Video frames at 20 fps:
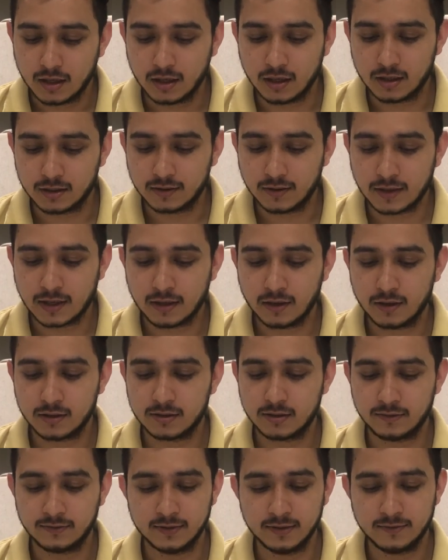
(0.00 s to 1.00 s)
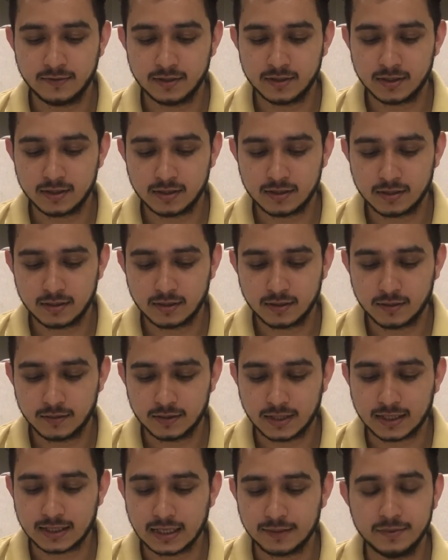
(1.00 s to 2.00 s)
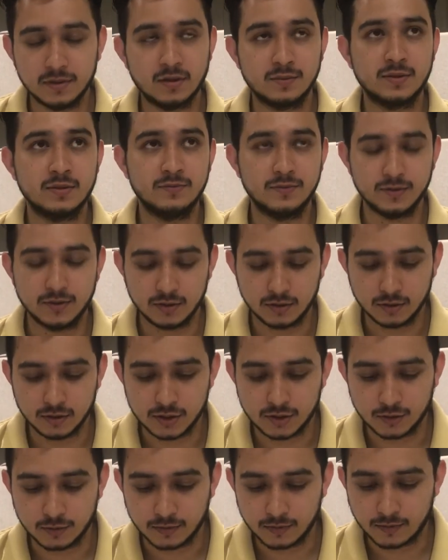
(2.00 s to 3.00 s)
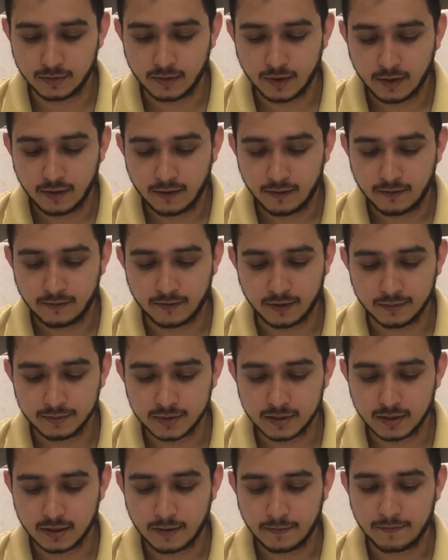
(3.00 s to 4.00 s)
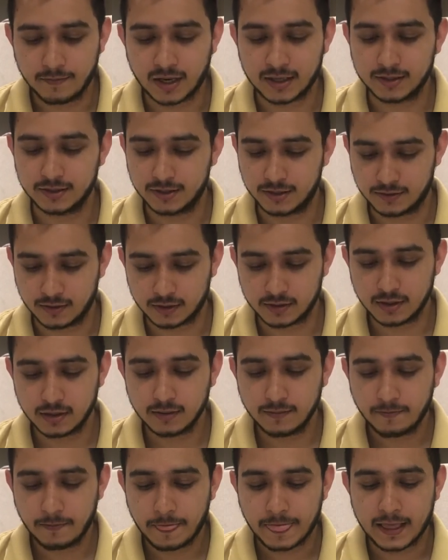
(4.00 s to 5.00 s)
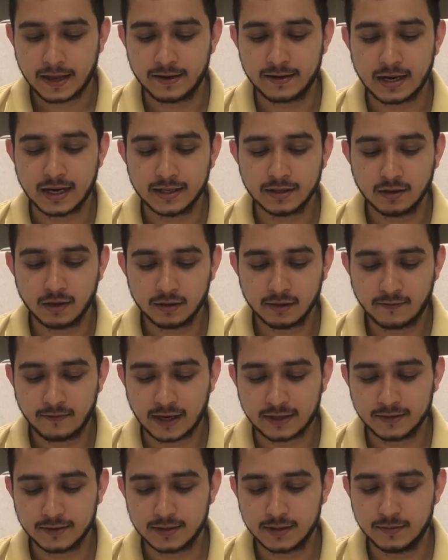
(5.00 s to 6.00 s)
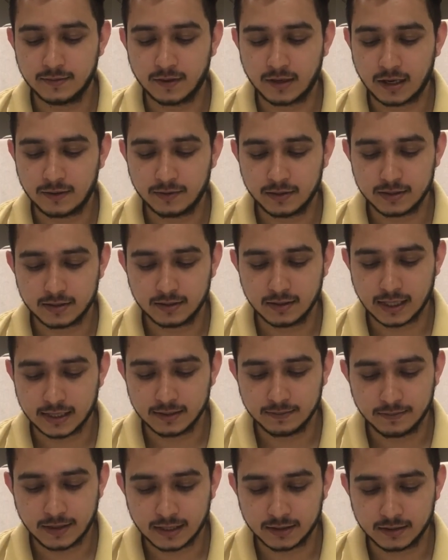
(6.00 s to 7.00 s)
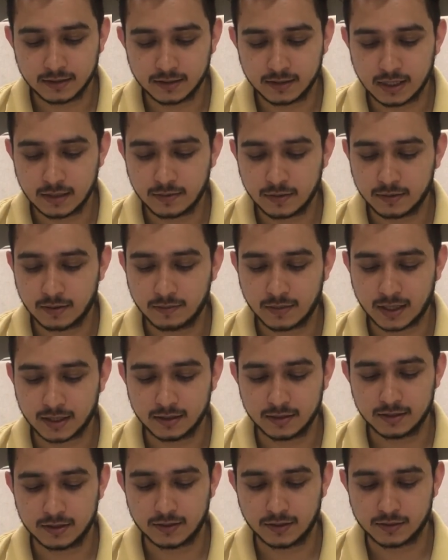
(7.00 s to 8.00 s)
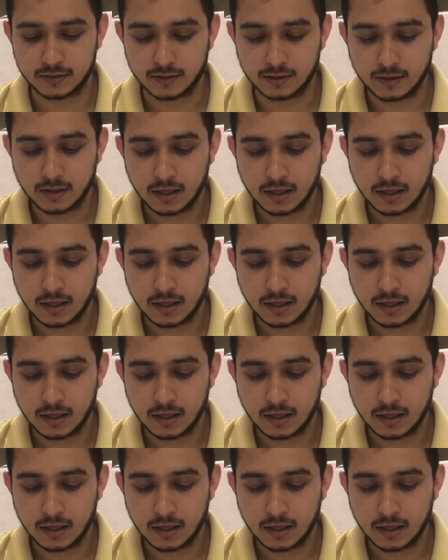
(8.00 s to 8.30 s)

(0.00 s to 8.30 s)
There are lots of differences that can be observed between these two firms' market structure regarding all the factors and variables that impact the shape of the market structure.